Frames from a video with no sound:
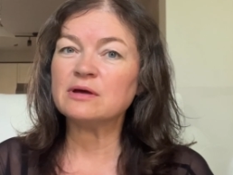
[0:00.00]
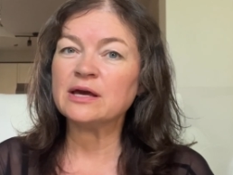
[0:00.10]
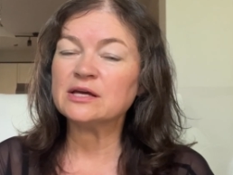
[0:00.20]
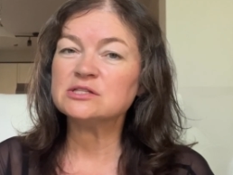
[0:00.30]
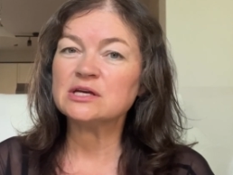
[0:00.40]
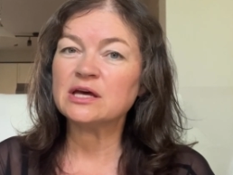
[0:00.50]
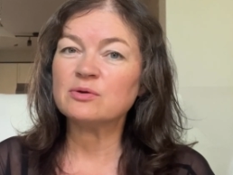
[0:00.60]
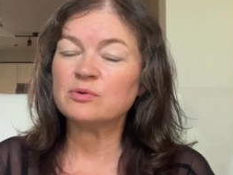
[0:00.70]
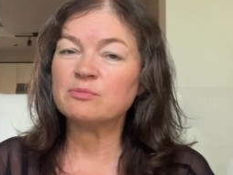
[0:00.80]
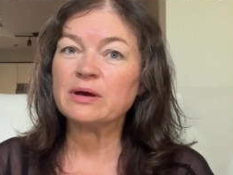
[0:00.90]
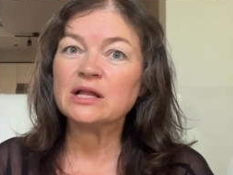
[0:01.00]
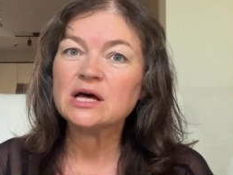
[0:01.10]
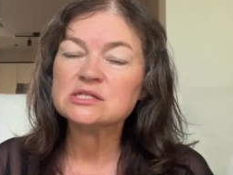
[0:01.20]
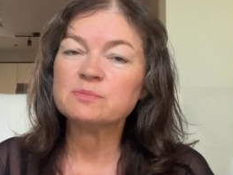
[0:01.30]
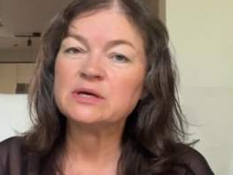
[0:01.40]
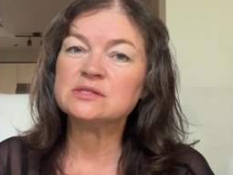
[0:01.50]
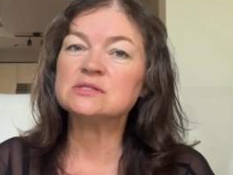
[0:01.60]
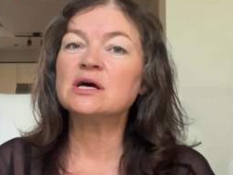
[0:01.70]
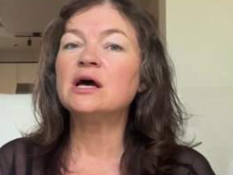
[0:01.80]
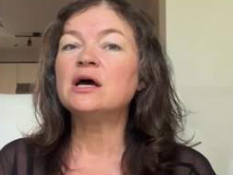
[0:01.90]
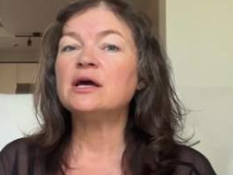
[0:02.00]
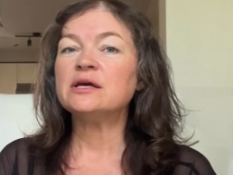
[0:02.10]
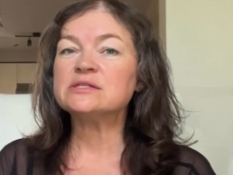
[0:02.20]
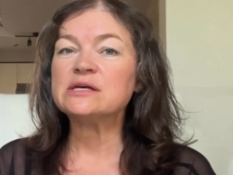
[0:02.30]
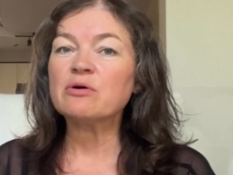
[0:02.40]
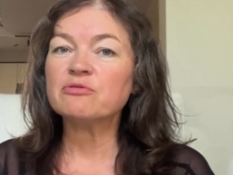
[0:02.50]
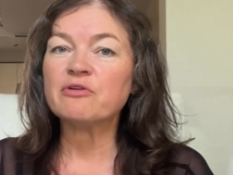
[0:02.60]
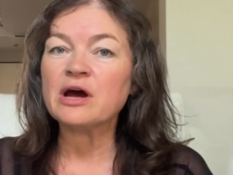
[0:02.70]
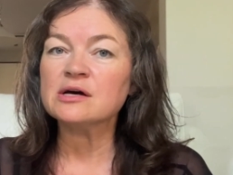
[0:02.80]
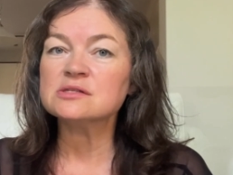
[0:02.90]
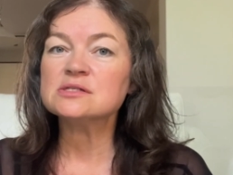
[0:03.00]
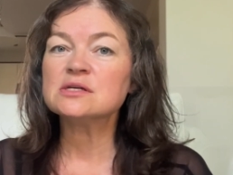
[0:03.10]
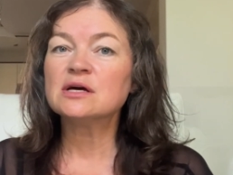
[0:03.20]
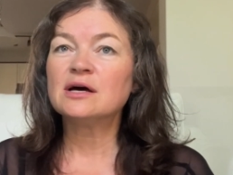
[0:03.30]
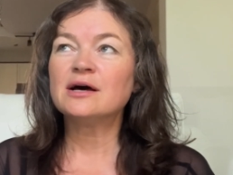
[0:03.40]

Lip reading: I get together with my classmates in South France,